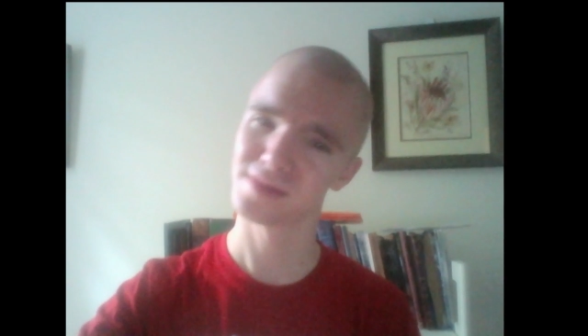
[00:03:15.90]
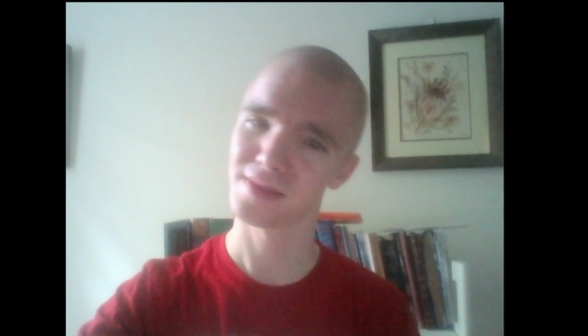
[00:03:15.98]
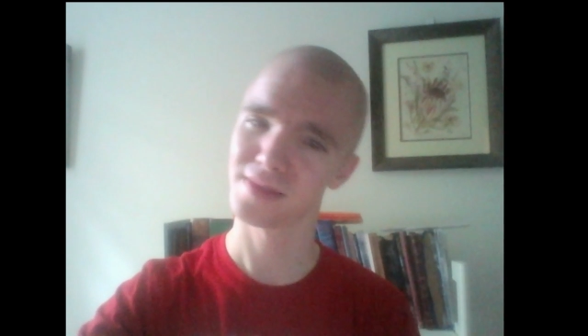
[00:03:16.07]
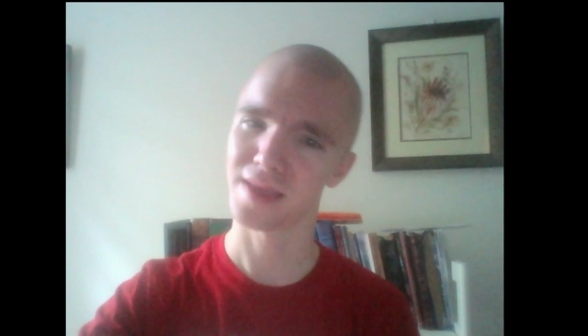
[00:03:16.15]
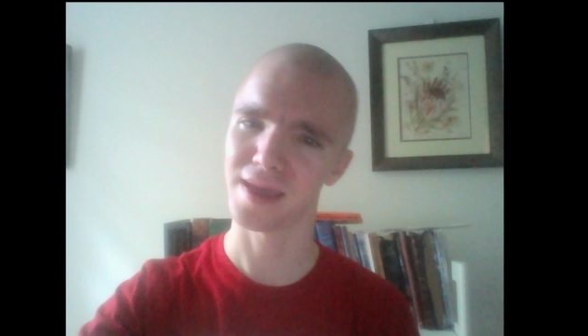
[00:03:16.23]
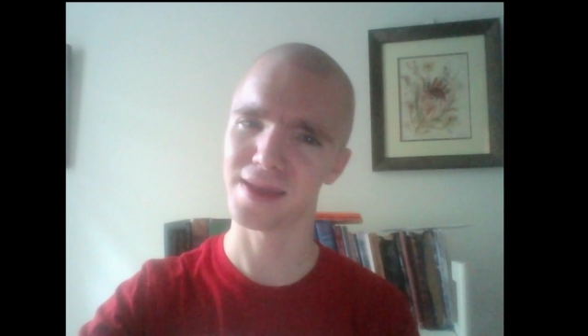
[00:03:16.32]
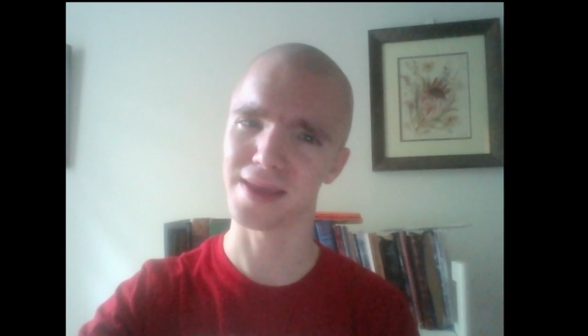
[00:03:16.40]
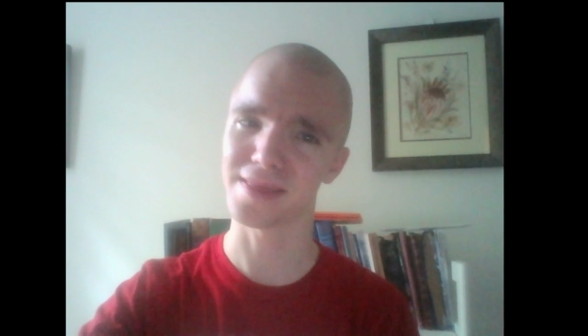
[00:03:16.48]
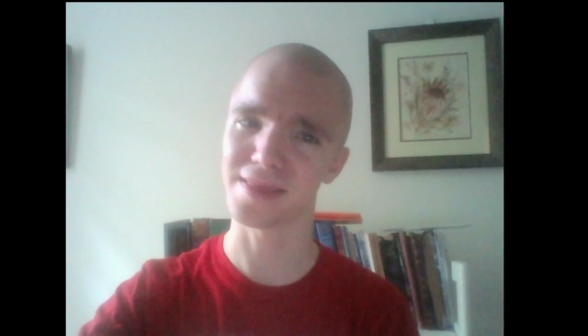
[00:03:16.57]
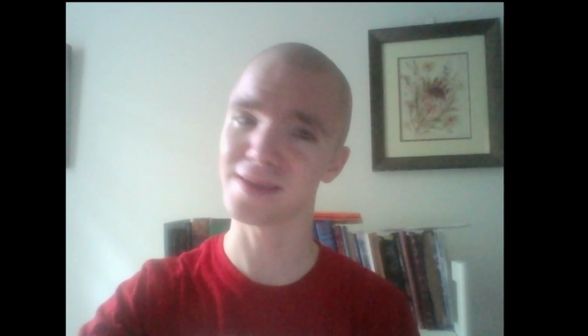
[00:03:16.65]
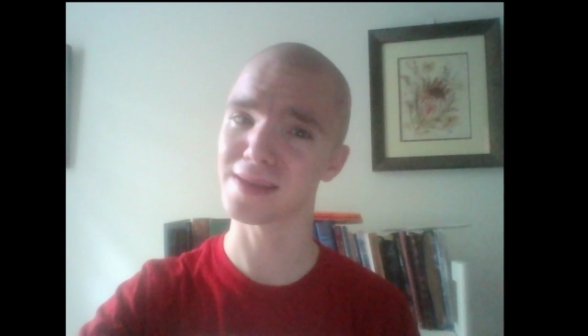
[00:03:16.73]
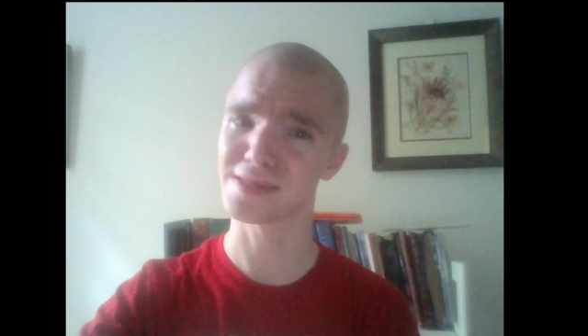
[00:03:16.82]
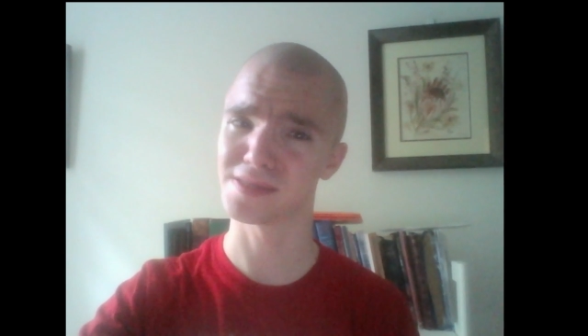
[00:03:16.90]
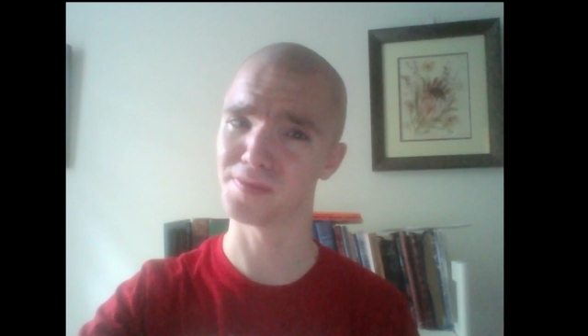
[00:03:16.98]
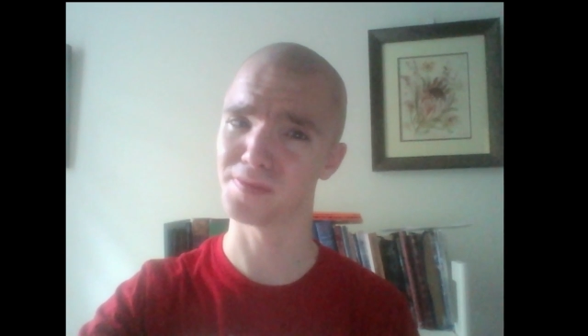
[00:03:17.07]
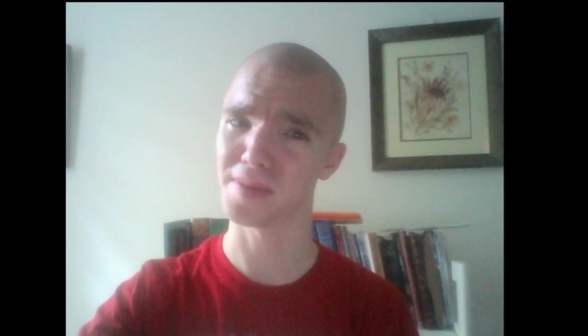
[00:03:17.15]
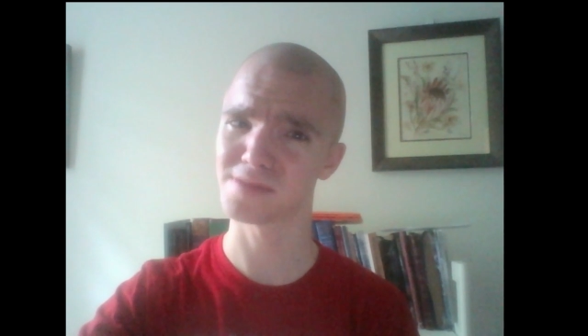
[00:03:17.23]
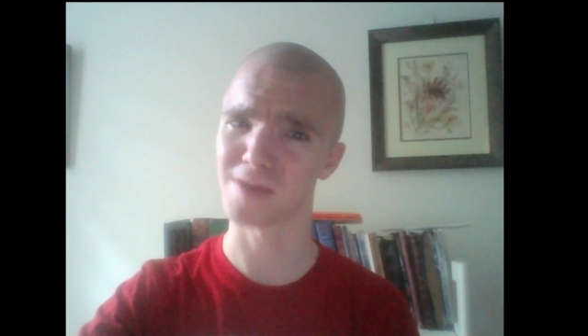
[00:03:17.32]
And I think that's the
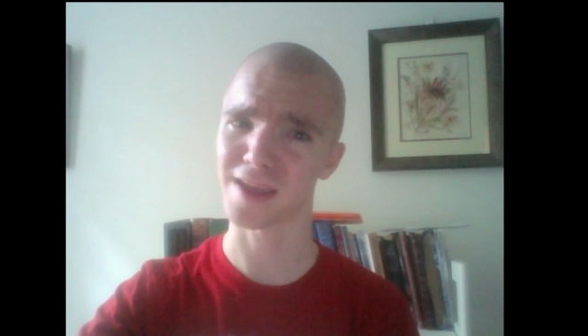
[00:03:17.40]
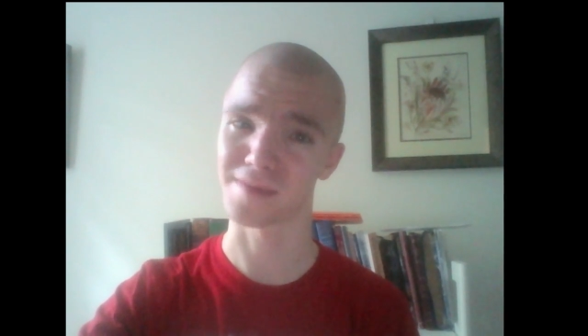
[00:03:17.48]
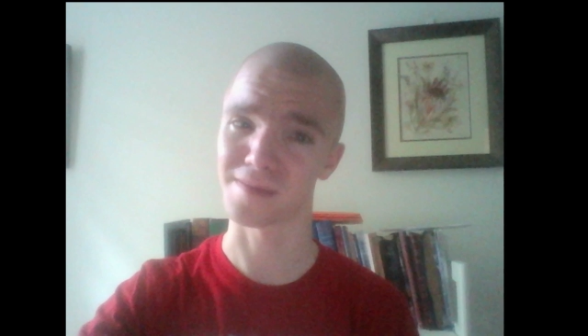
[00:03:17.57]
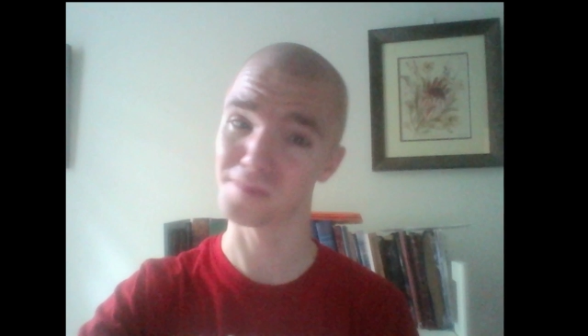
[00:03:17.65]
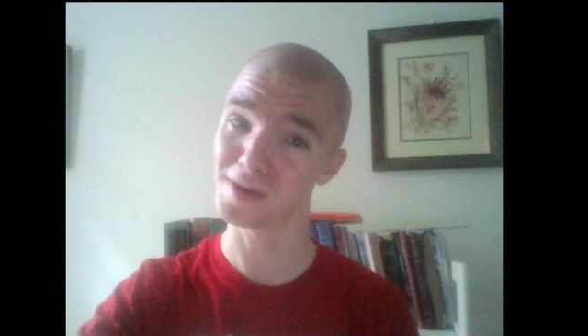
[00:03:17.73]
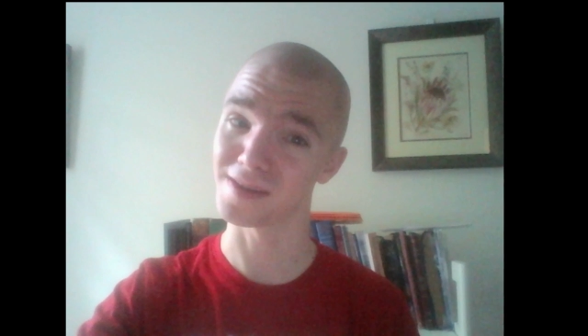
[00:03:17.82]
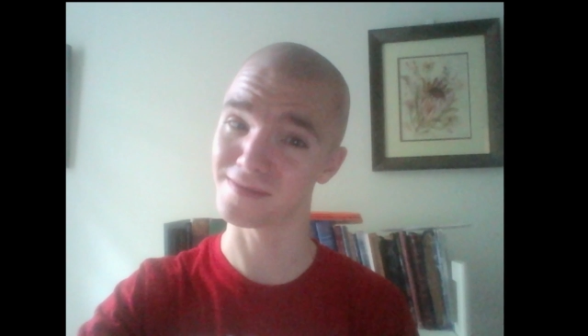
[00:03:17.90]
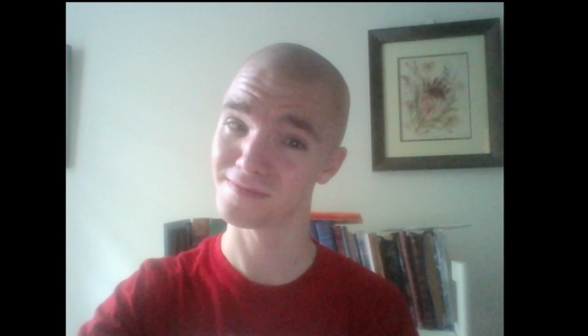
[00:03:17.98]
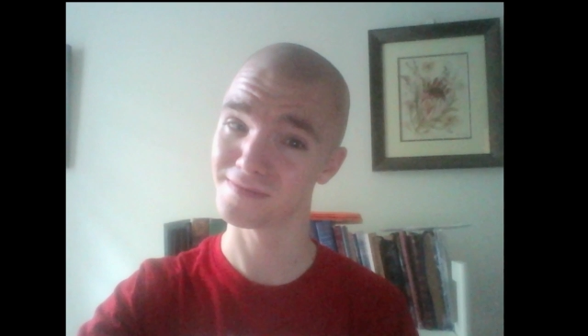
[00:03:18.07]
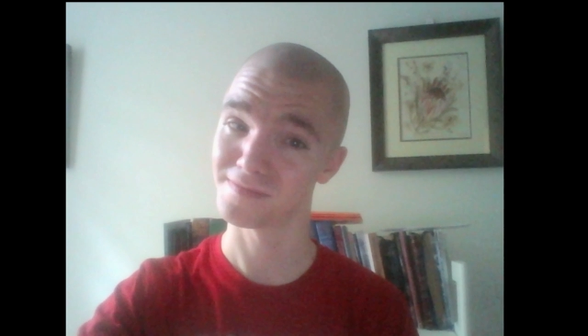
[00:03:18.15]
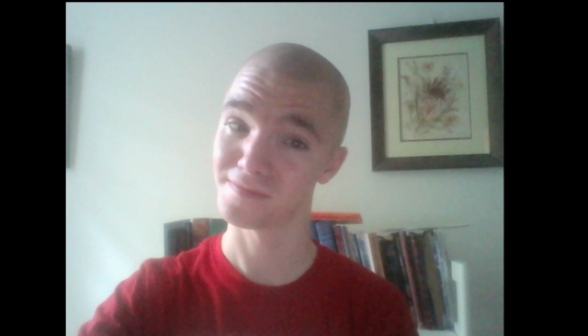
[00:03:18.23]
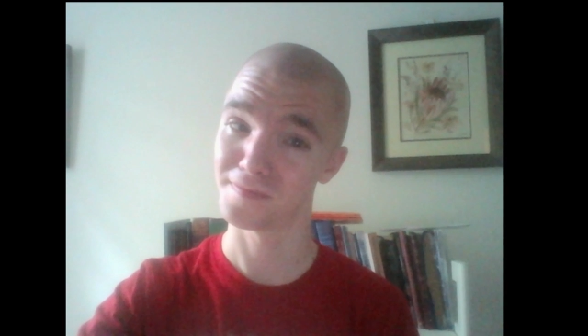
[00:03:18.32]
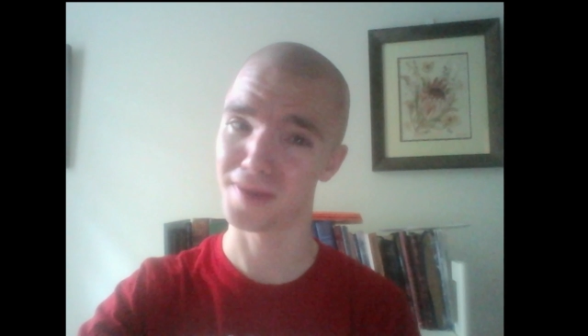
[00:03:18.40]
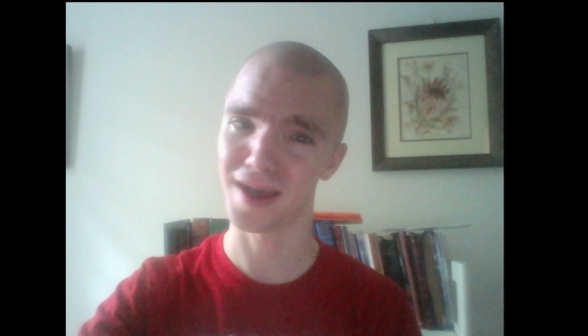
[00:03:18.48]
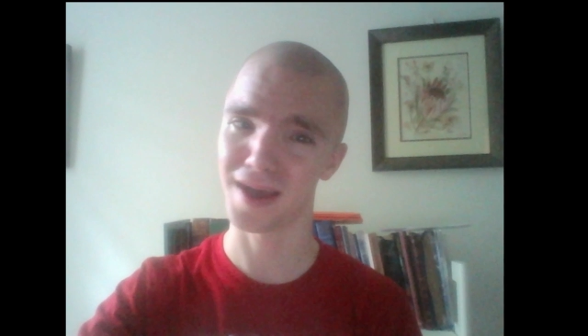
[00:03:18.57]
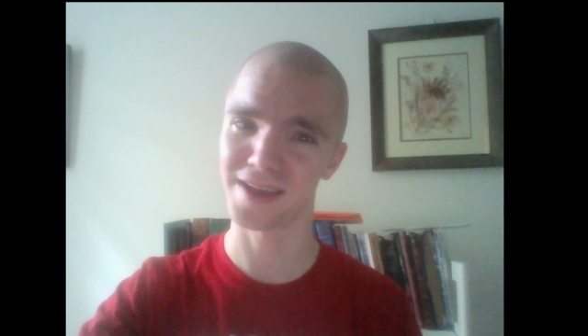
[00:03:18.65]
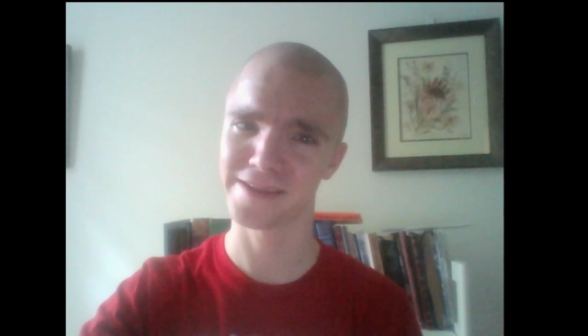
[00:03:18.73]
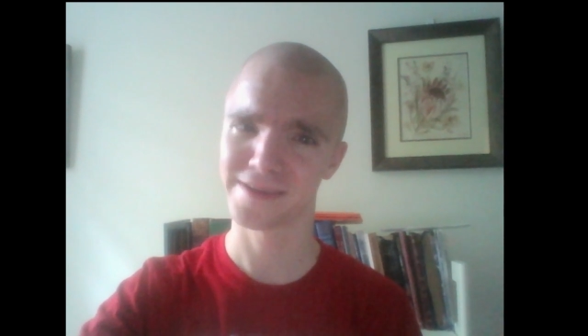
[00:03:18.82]
best way I can put it. Bye.